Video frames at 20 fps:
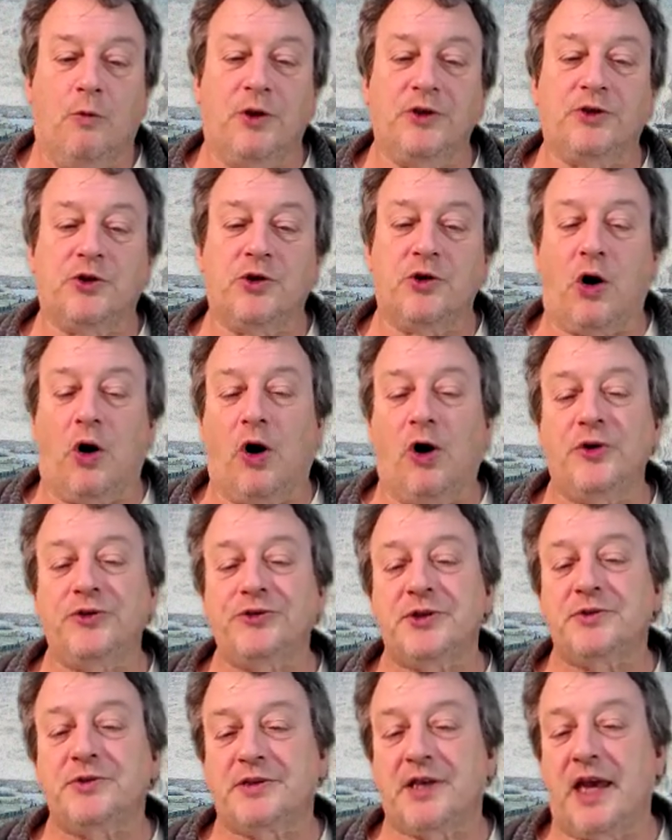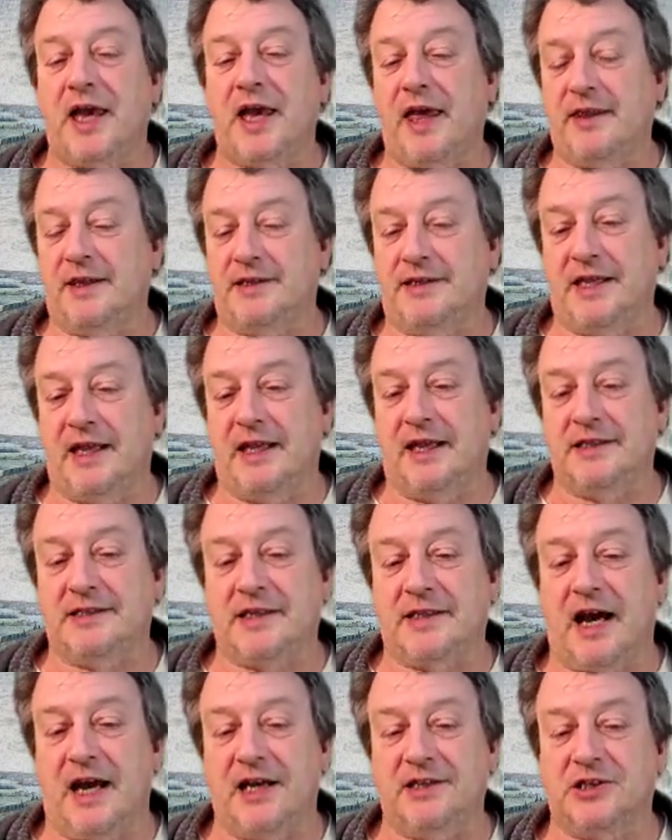One could also say that De
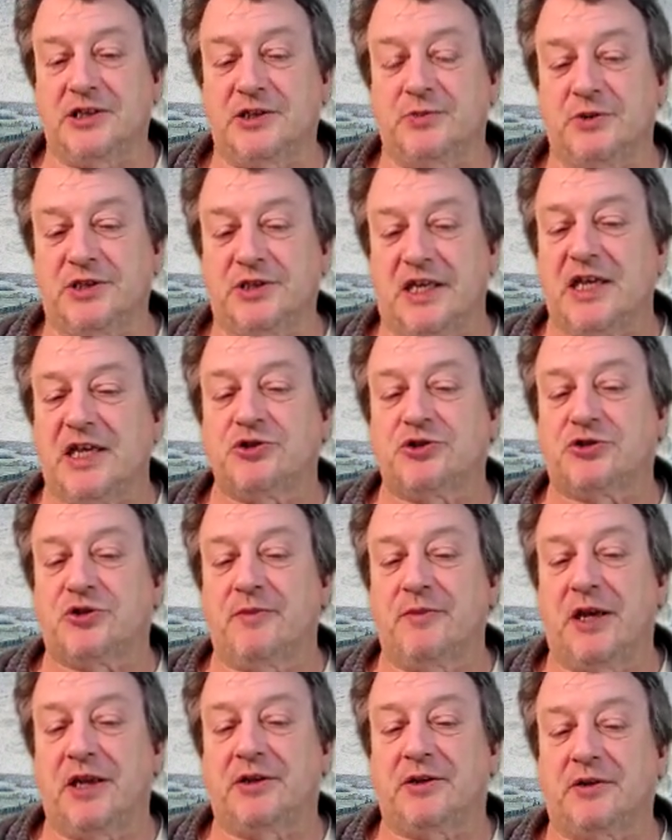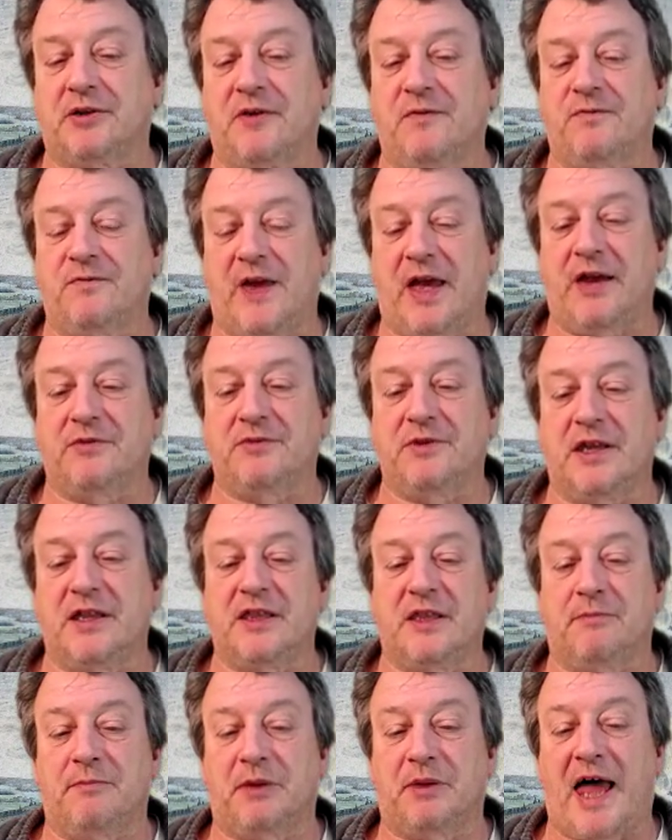las Casas was instrumental in
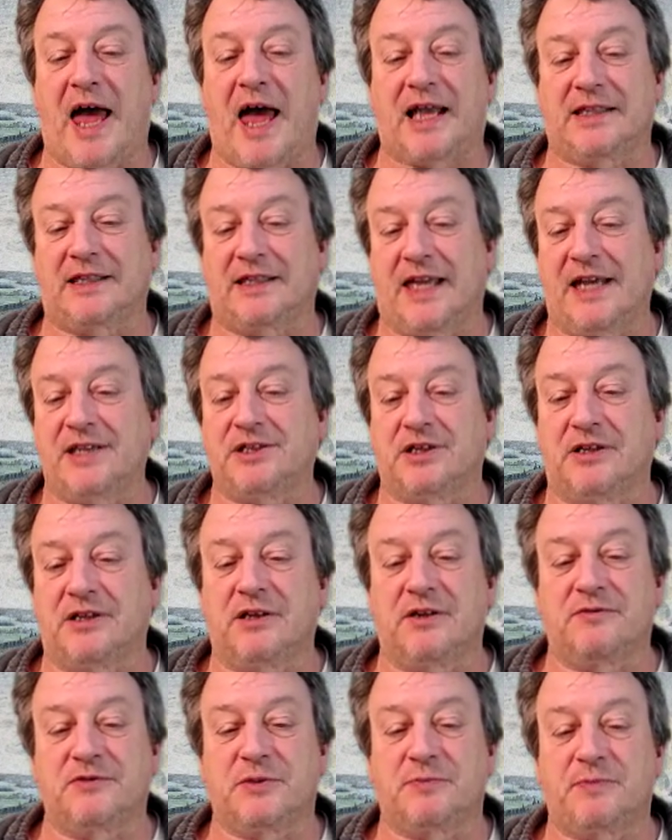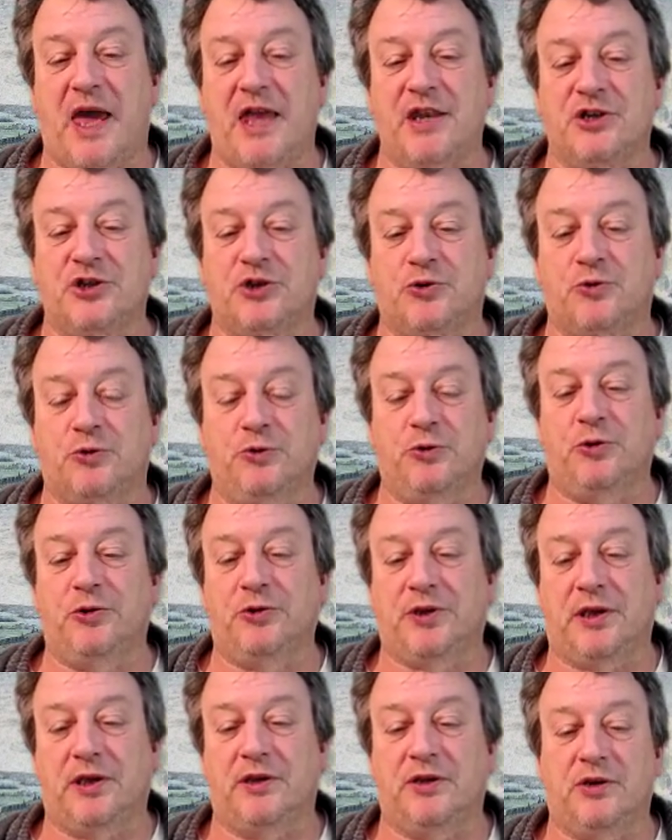founding the Black legend of Spanish
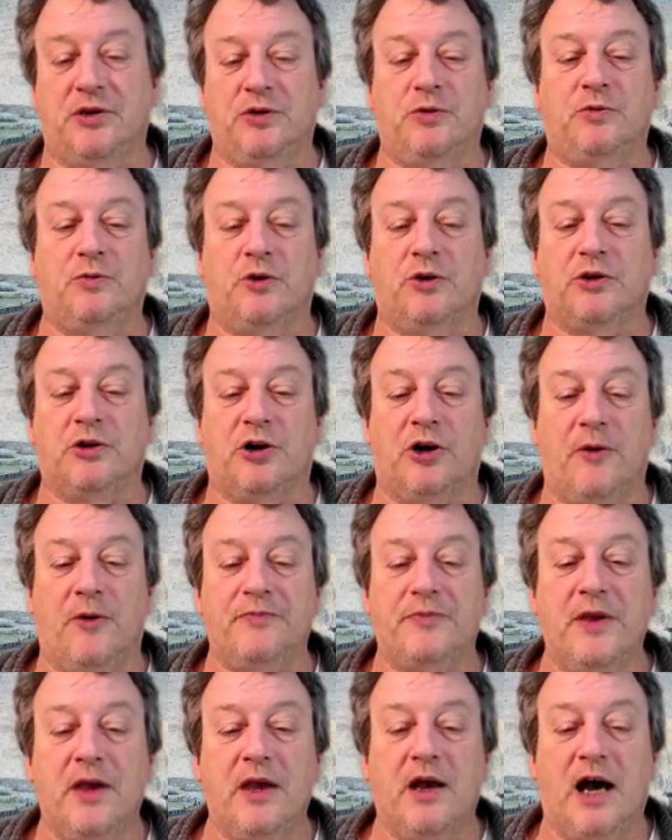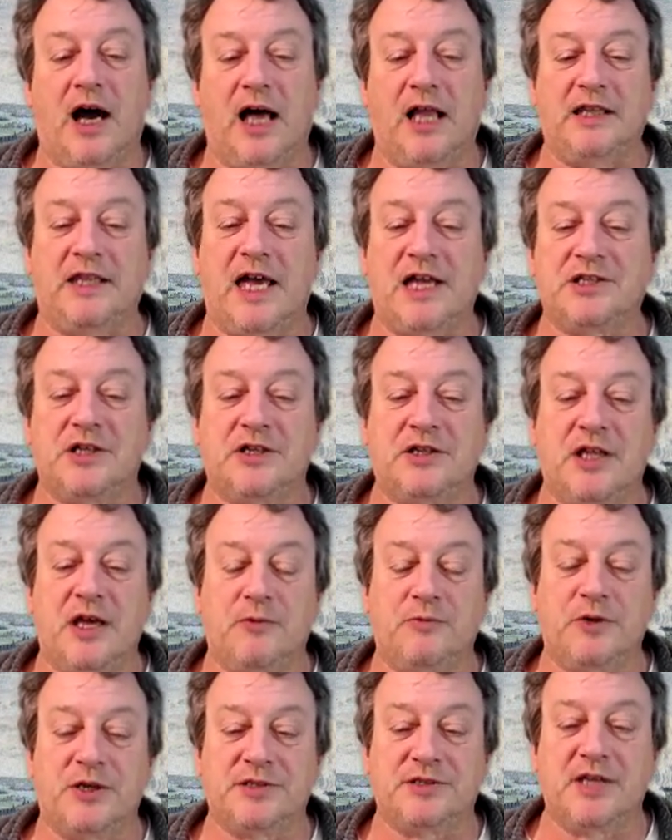cruelty in the New World, a legend
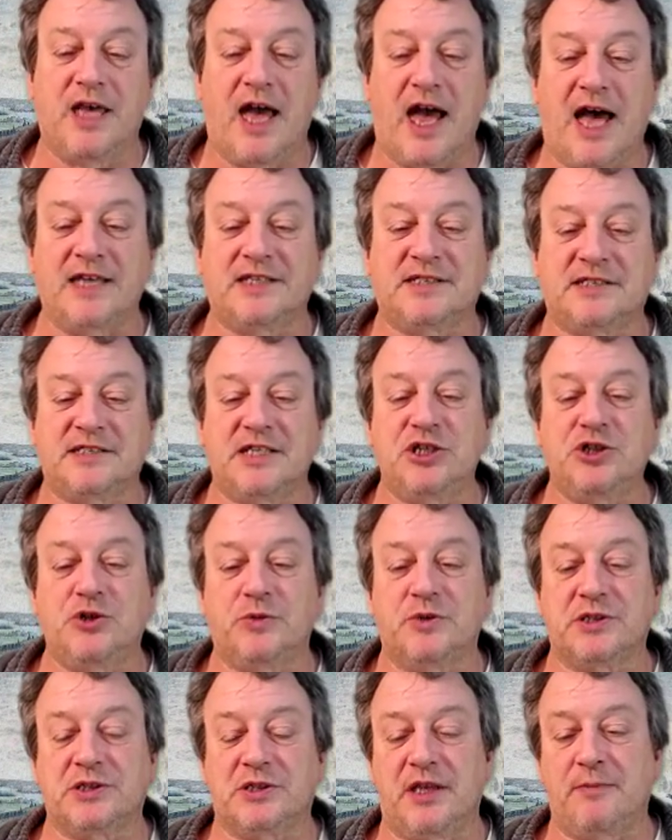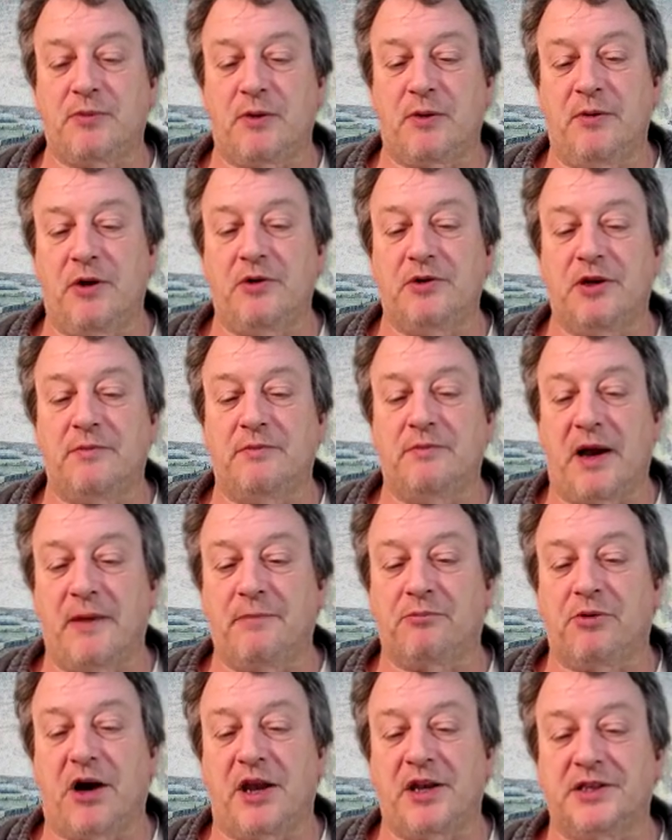that was assiduously promoted
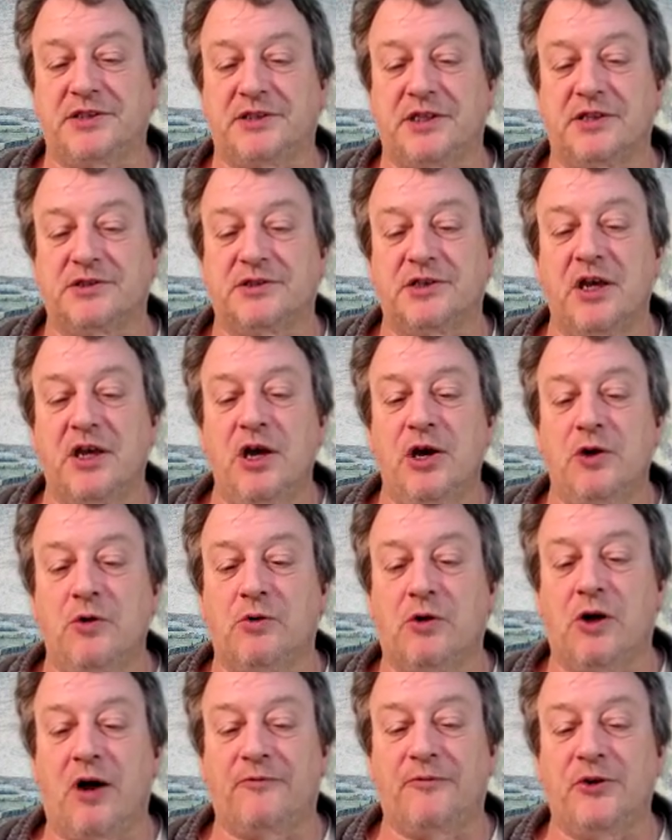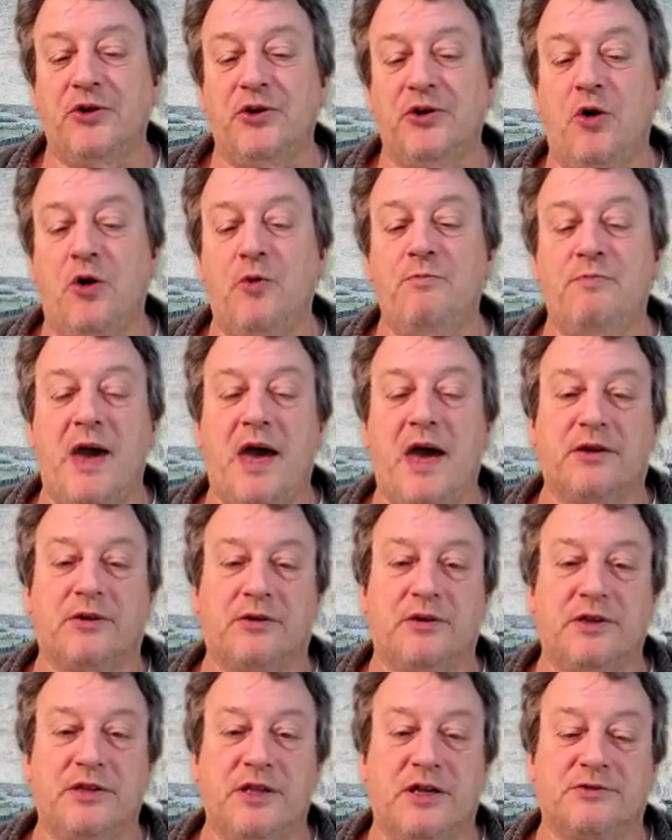by Protestants who were often no
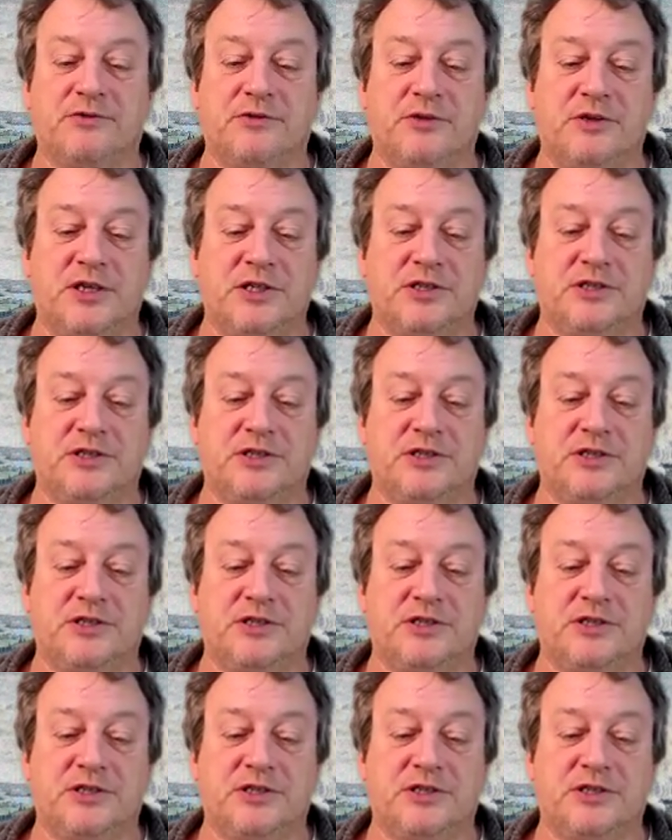better in their